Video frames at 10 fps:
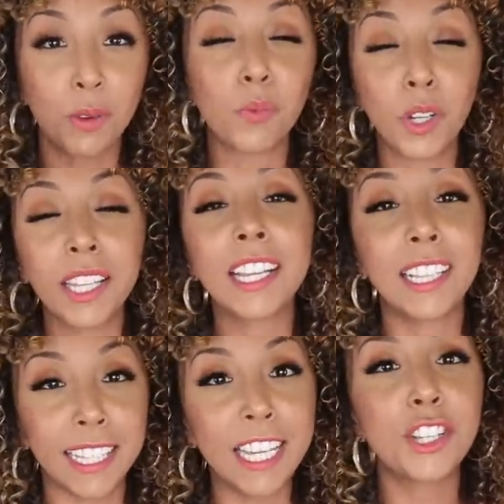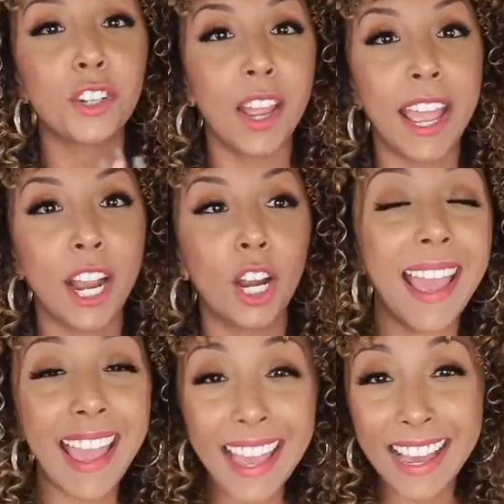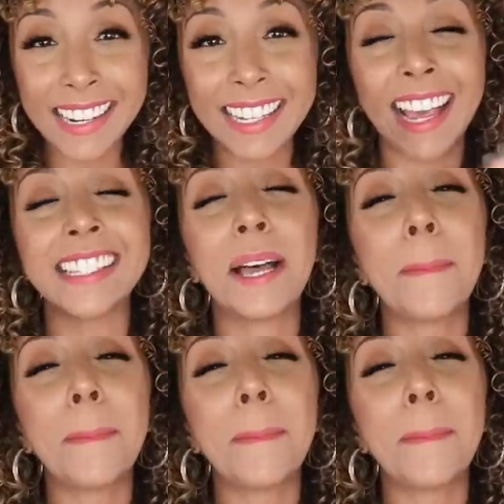It really cleans your hair and it has